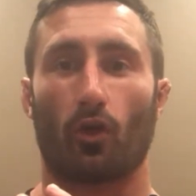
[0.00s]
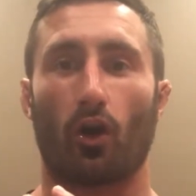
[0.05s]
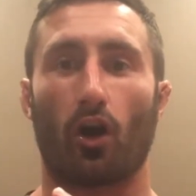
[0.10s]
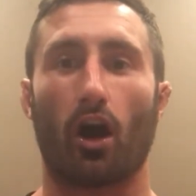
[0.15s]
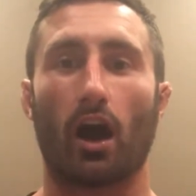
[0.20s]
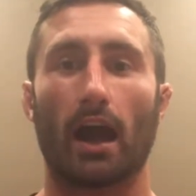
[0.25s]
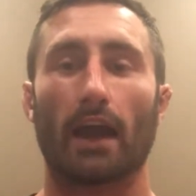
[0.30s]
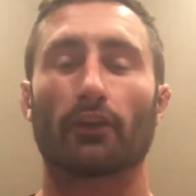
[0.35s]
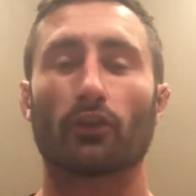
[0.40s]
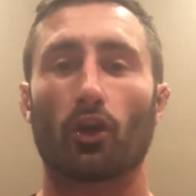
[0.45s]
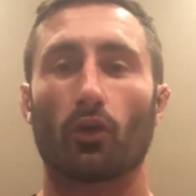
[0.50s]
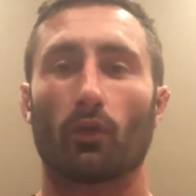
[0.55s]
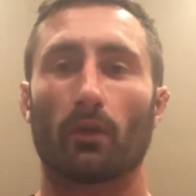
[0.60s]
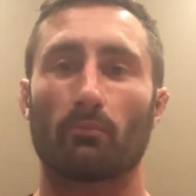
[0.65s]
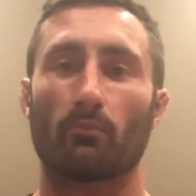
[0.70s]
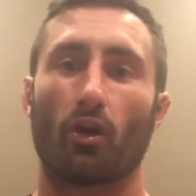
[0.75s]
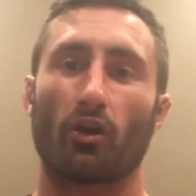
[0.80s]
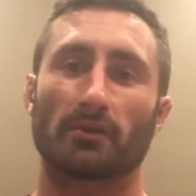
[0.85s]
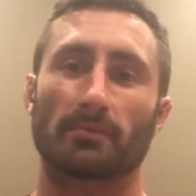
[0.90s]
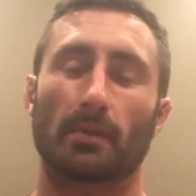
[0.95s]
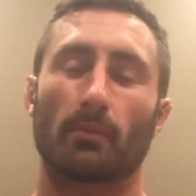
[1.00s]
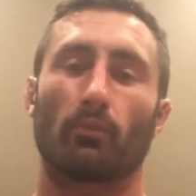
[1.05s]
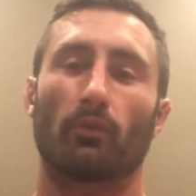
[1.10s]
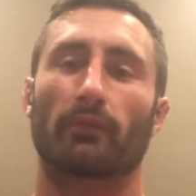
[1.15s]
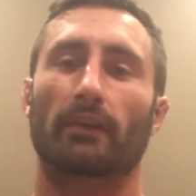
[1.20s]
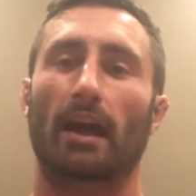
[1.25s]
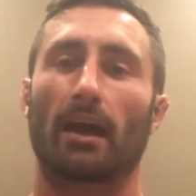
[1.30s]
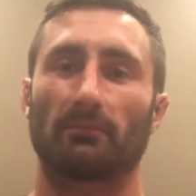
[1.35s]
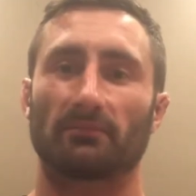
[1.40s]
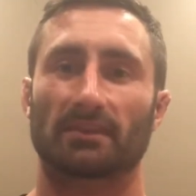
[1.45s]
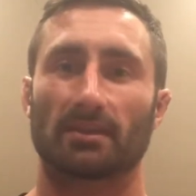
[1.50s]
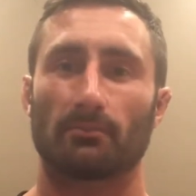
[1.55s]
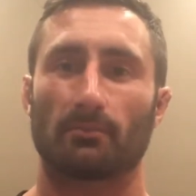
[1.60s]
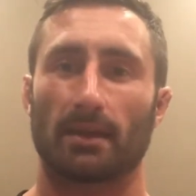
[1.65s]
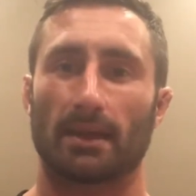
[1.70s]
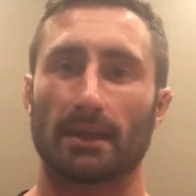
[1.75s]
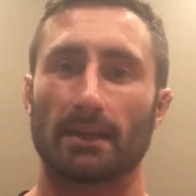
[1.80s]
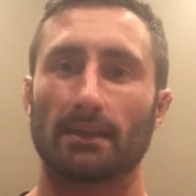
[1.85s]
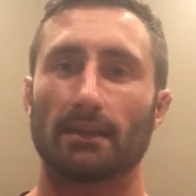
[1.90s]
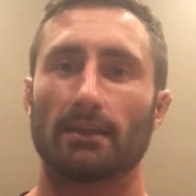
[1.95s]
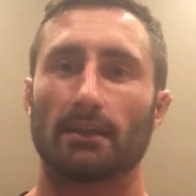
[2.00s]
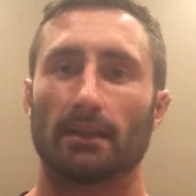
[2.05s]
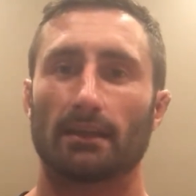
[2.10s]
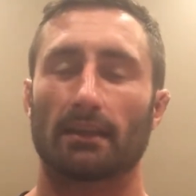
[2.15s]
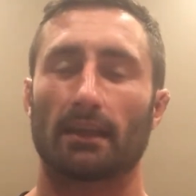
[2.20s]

I know what most people come to me,